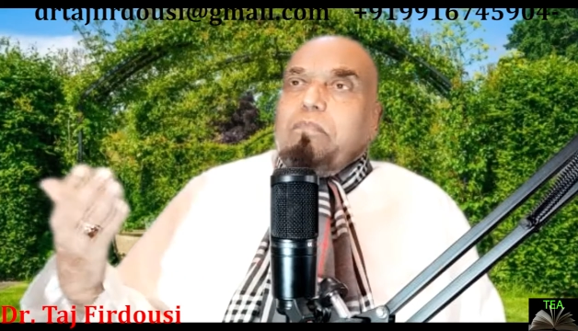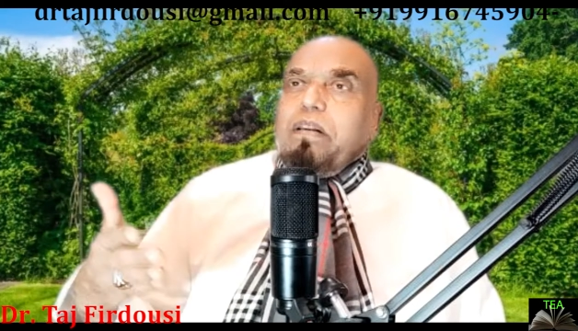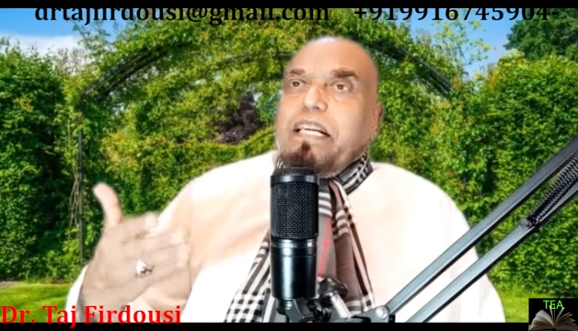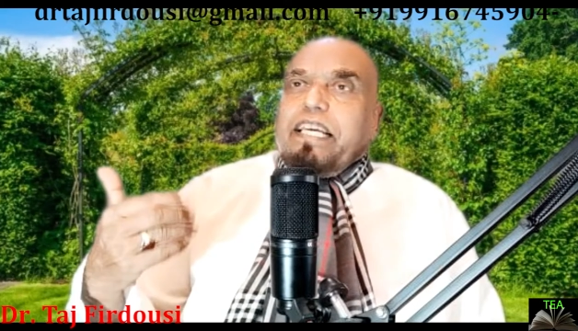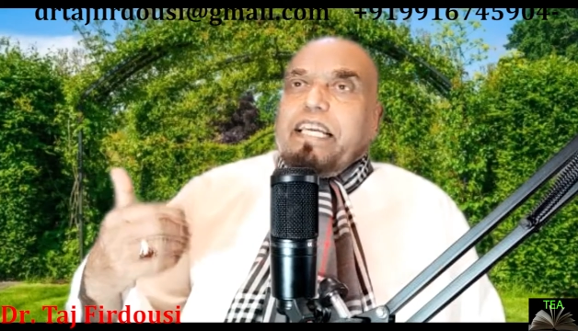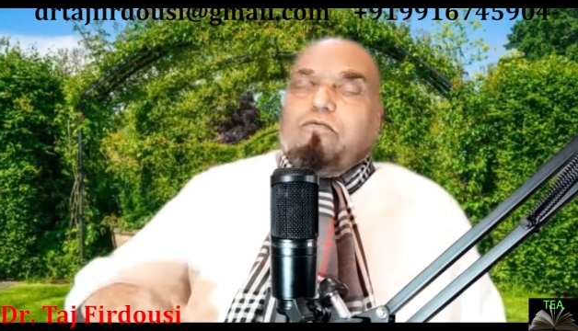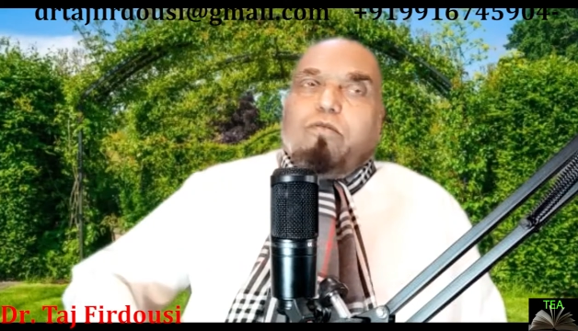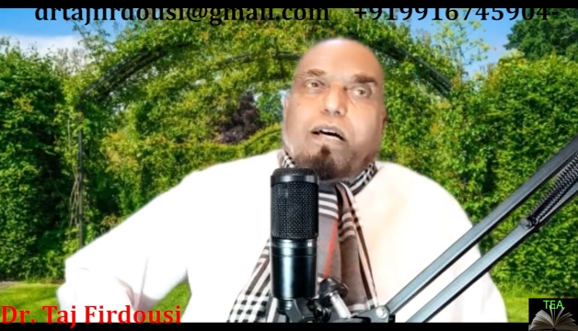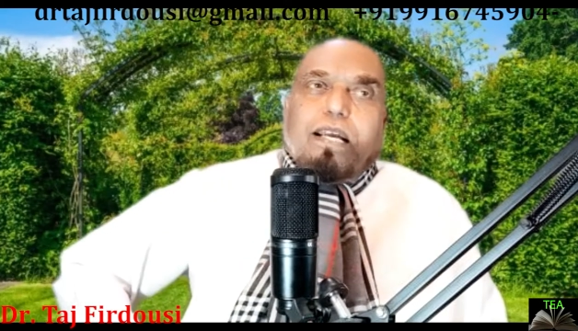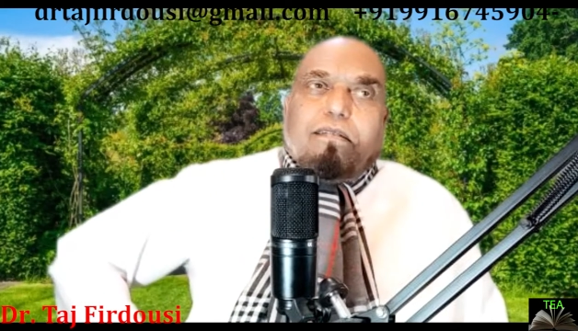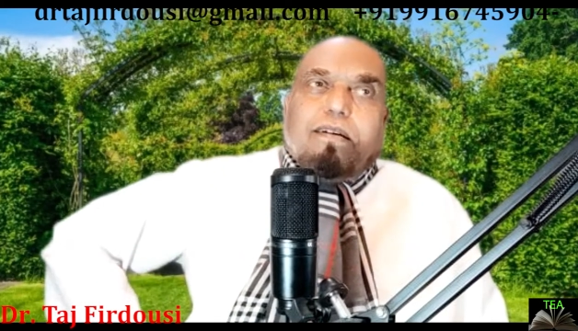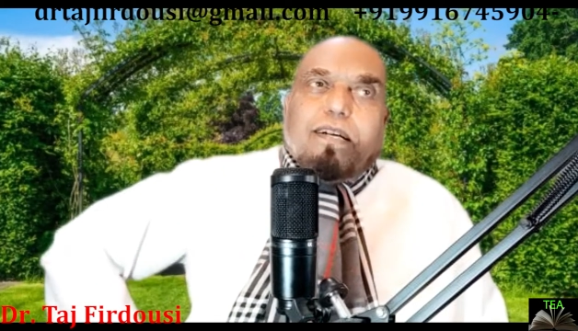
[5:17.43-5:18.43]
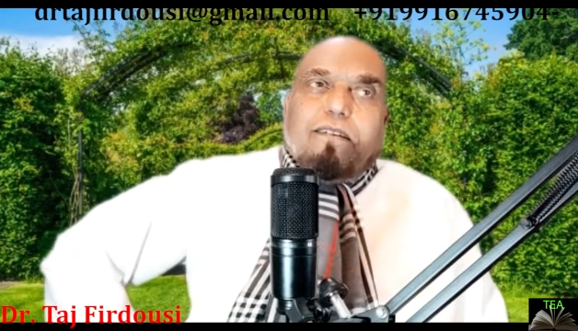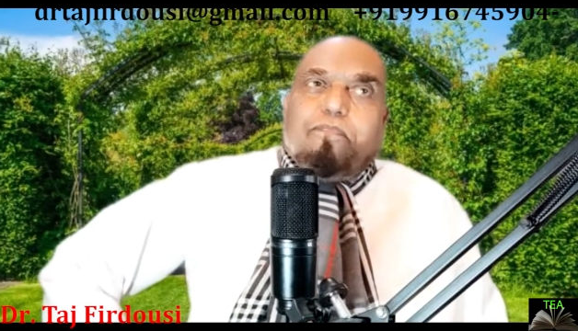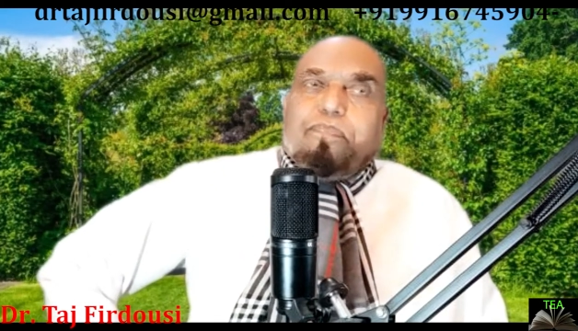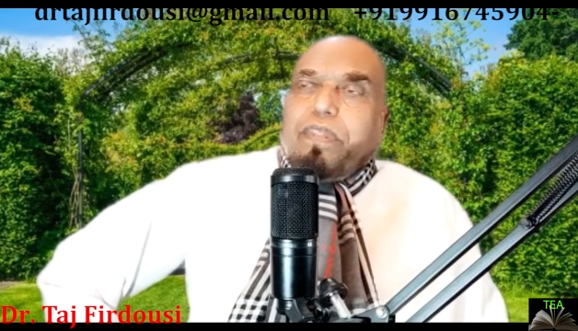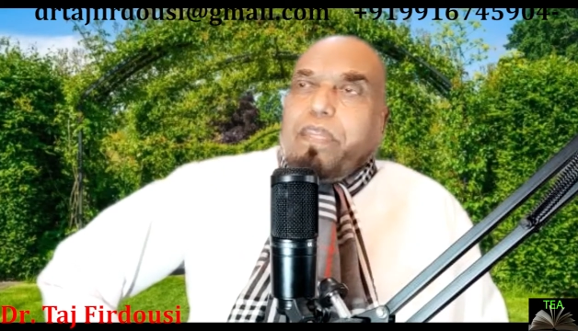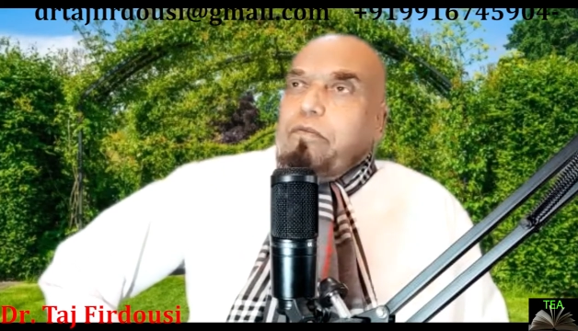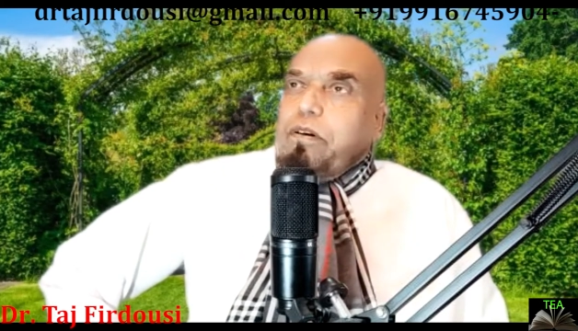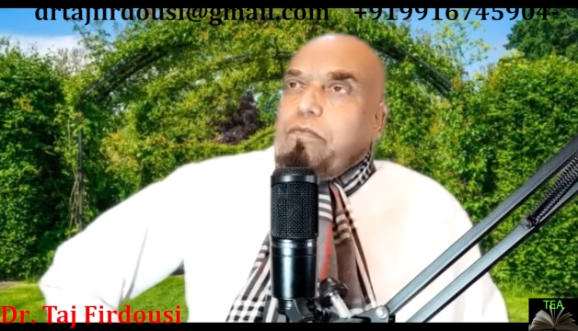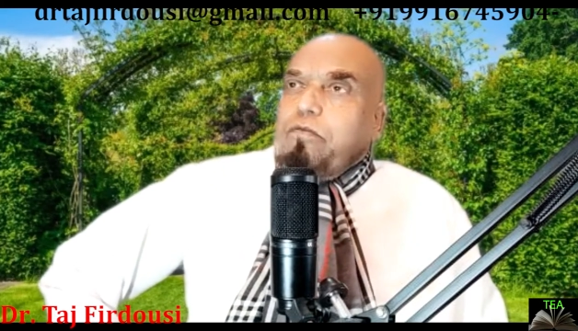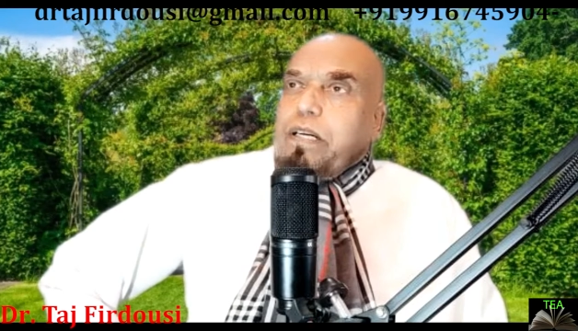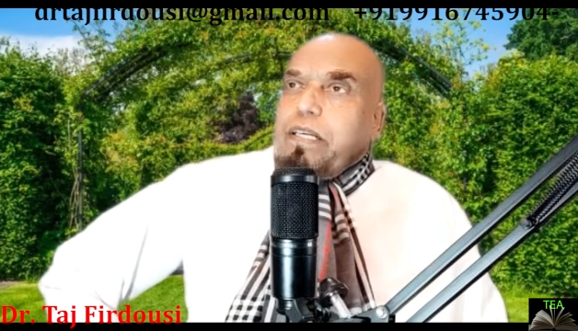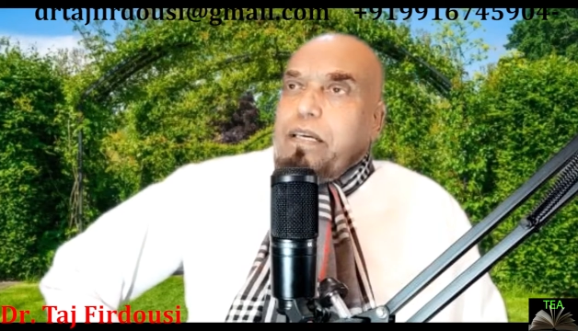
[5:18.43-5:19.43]
building work, they were
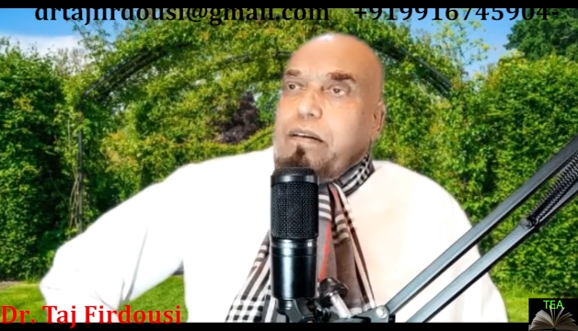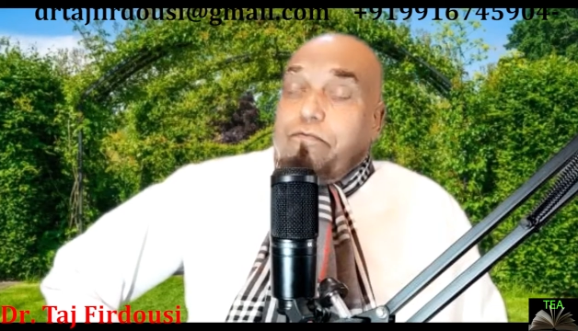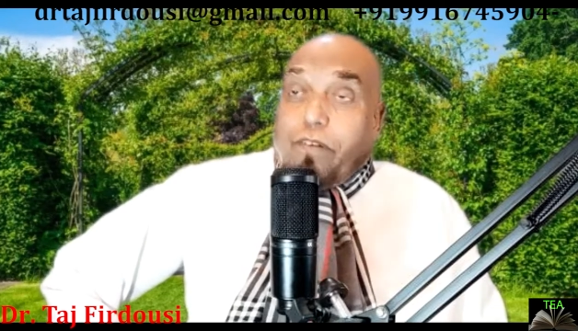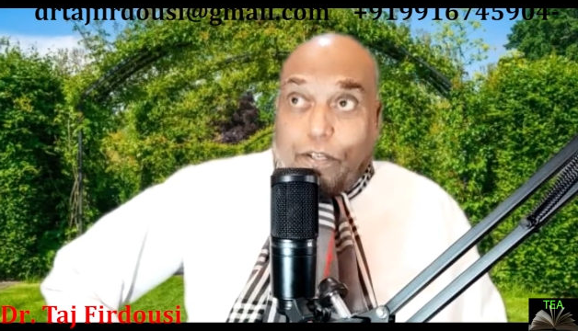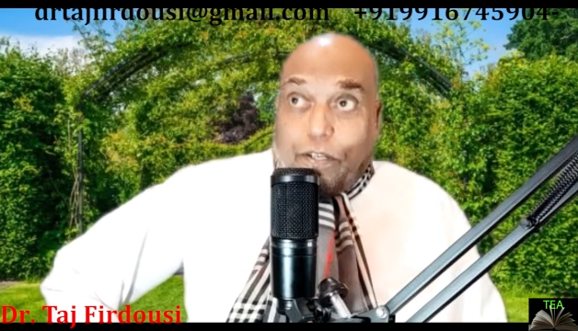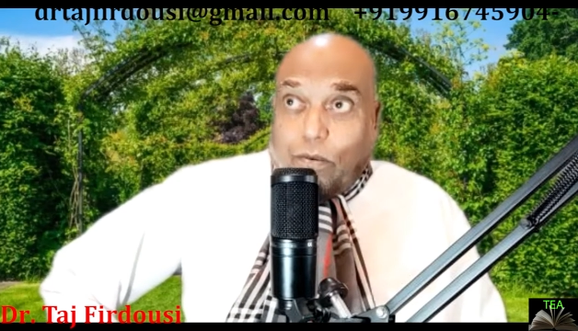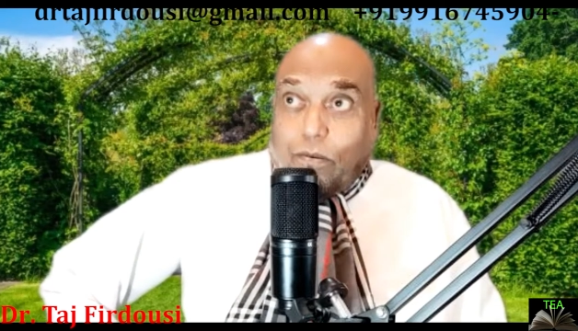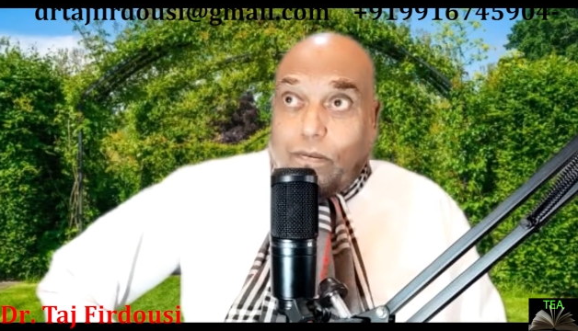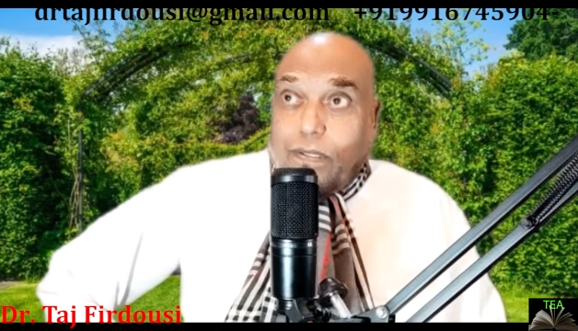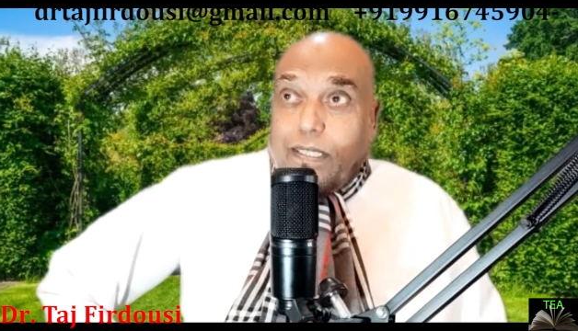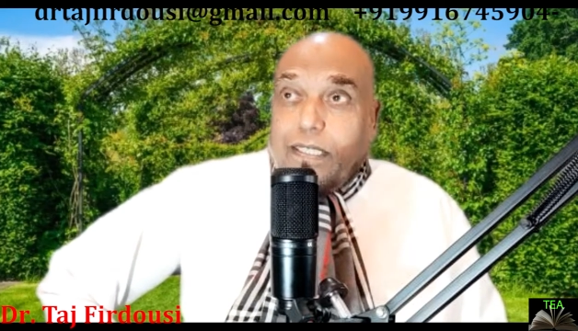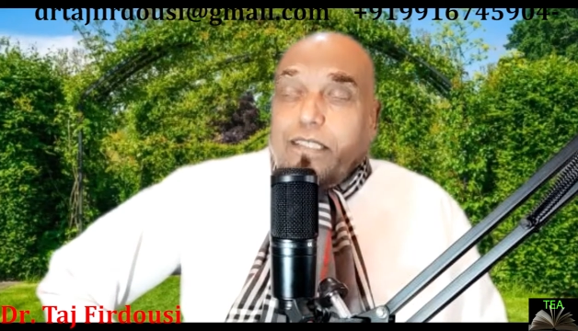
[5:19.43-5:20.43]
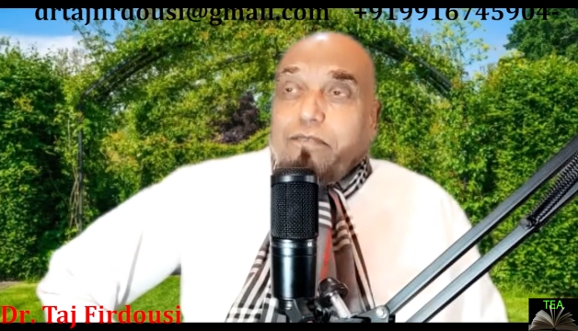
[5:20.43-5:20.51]
working for you.